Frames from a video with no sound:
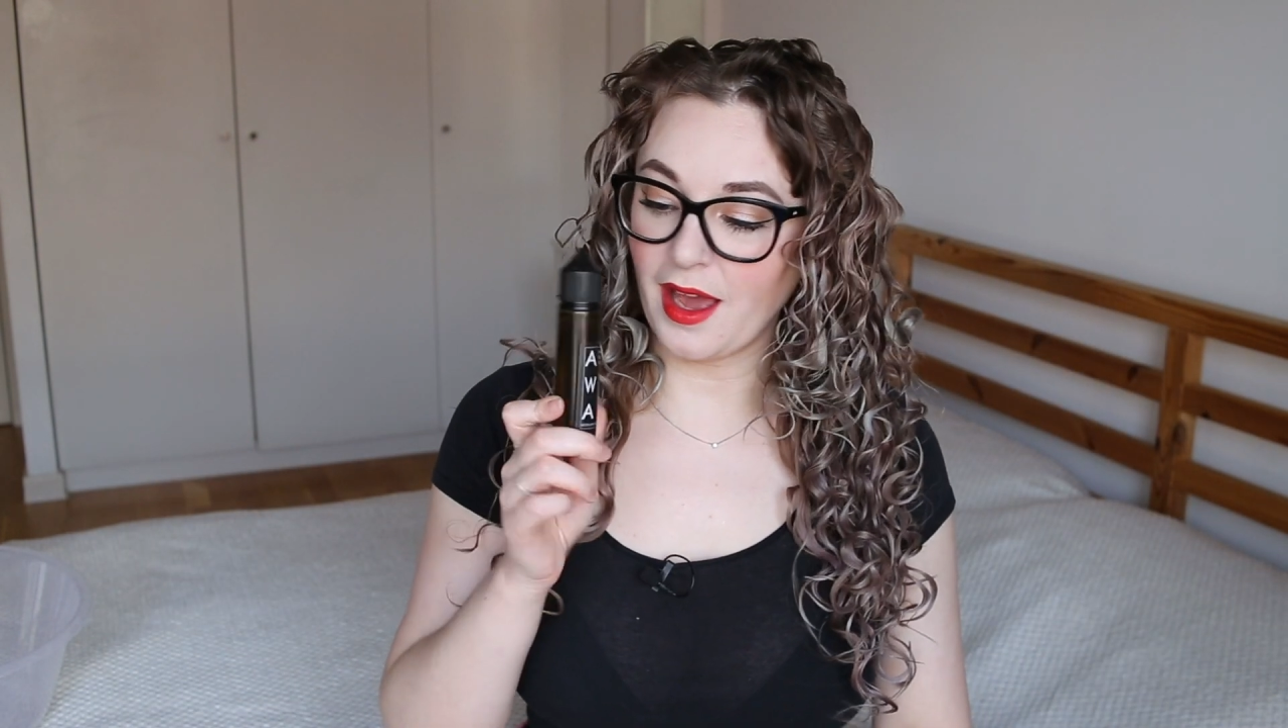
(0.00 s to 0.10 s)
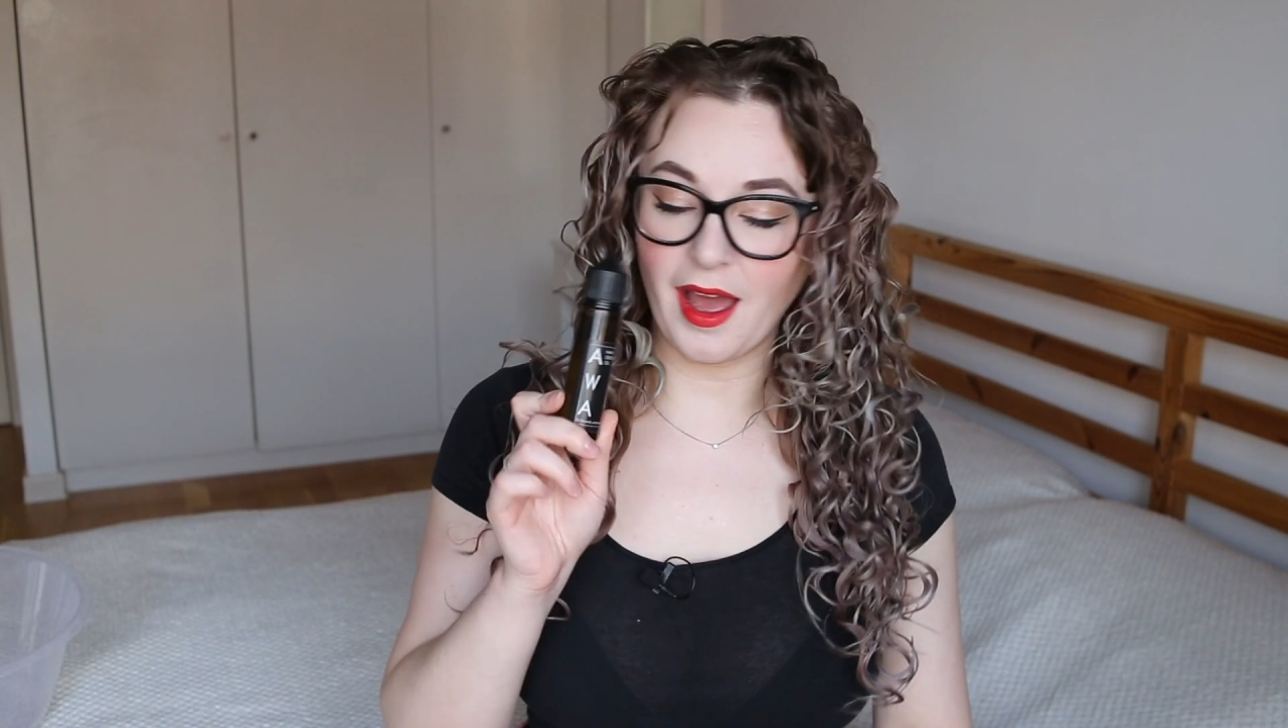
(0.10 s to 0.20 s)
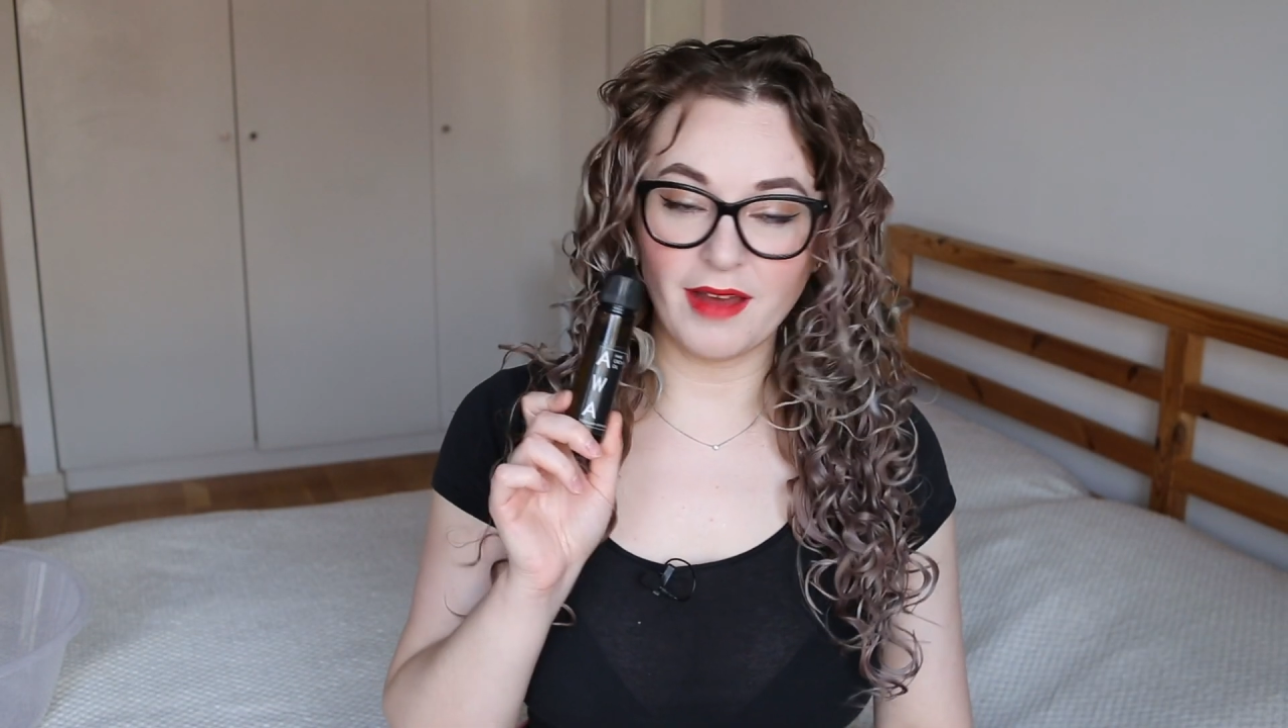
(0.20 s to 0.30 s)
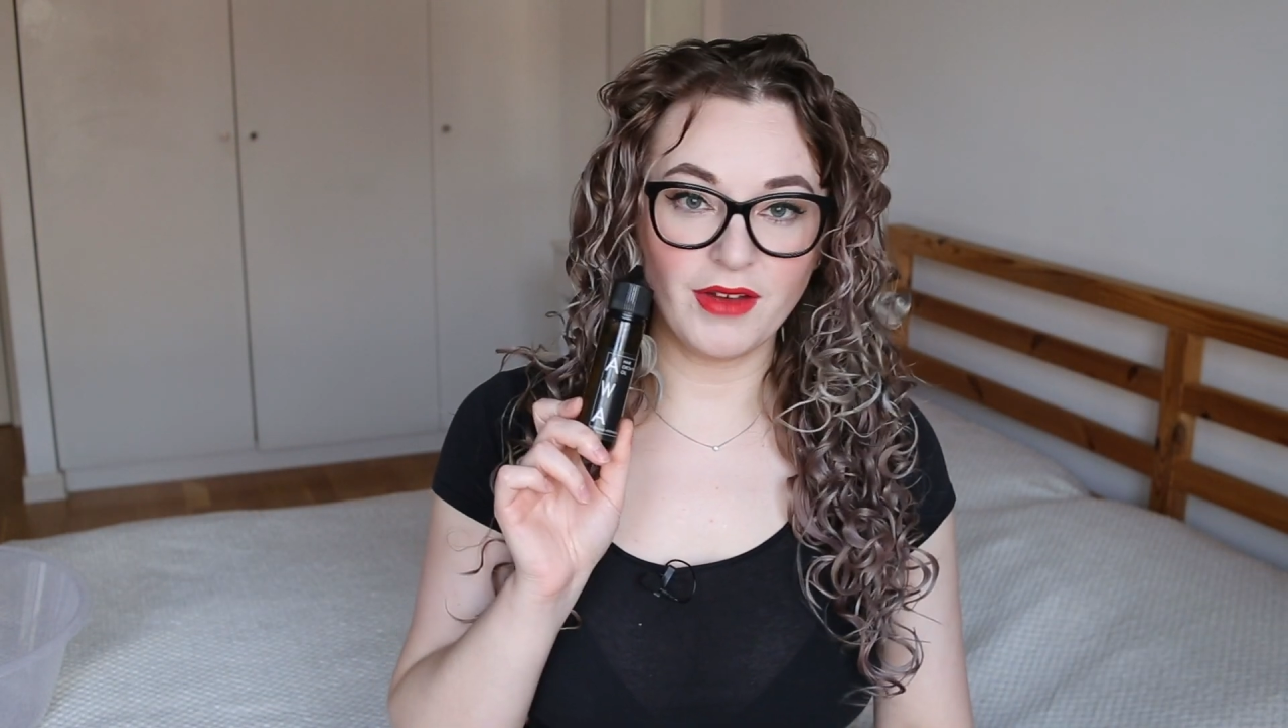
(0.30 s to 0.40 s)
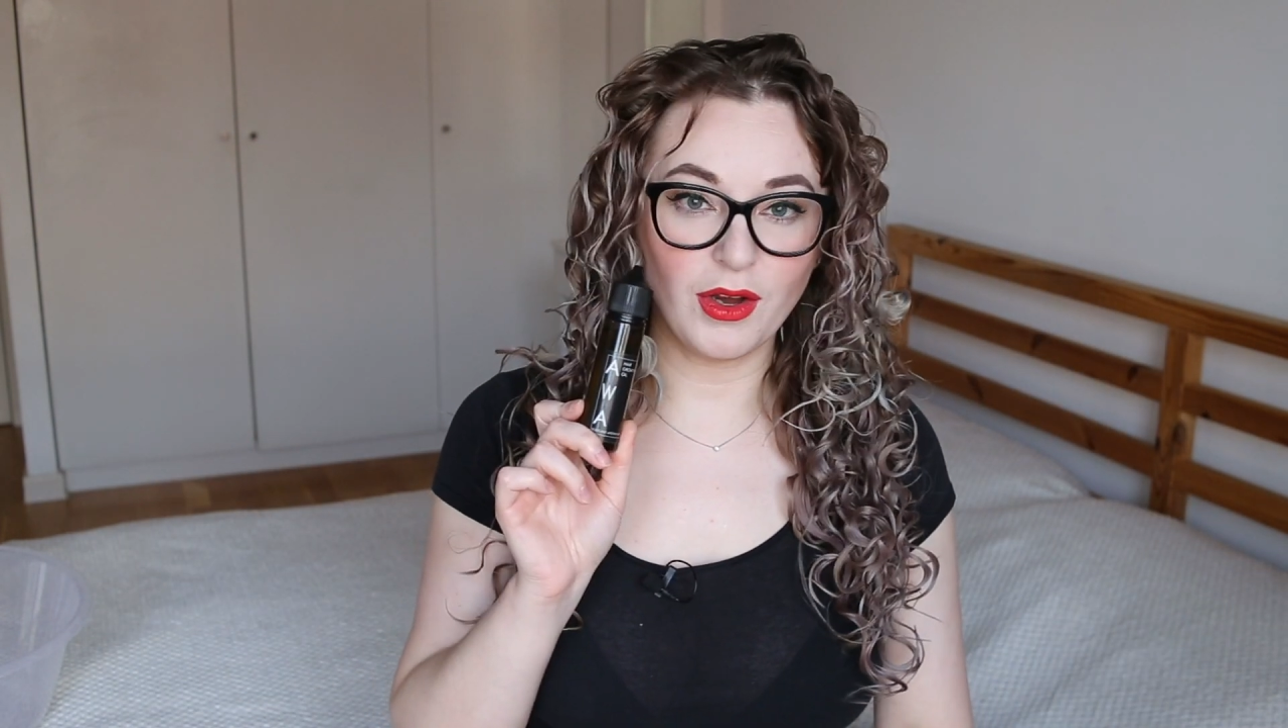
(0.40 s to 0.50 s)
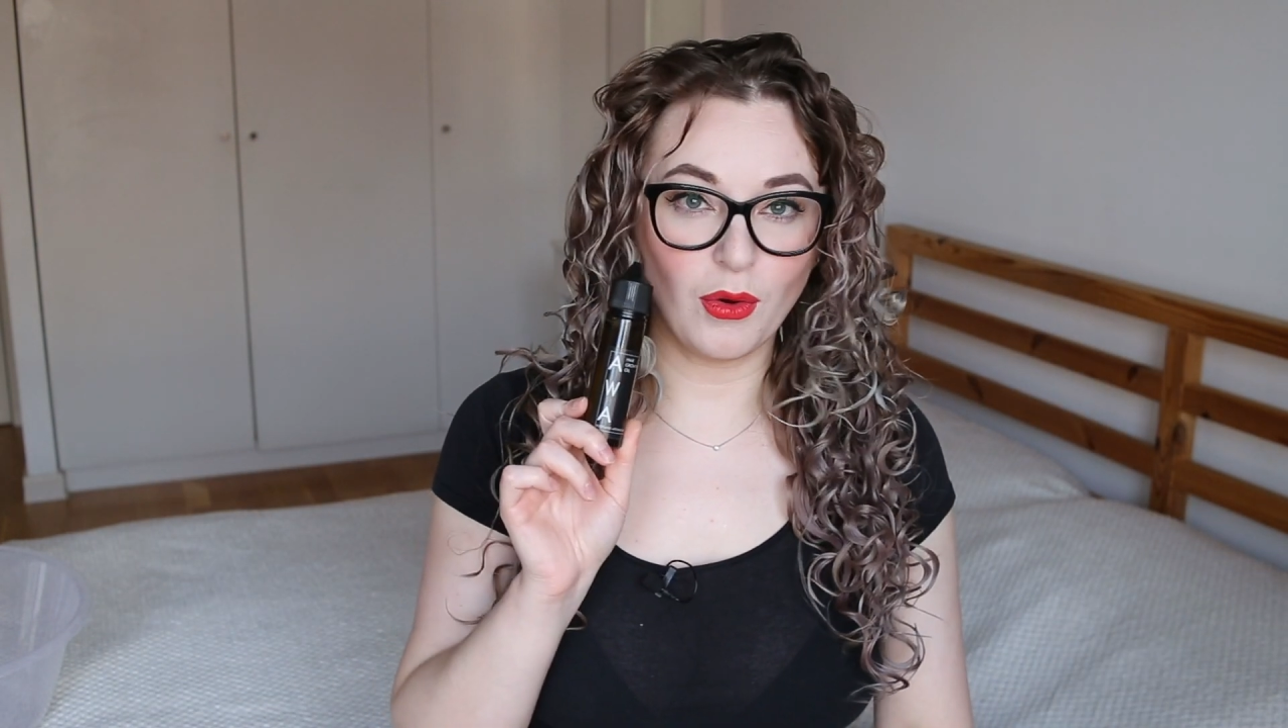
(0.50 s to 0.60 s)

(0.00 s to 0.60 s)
ava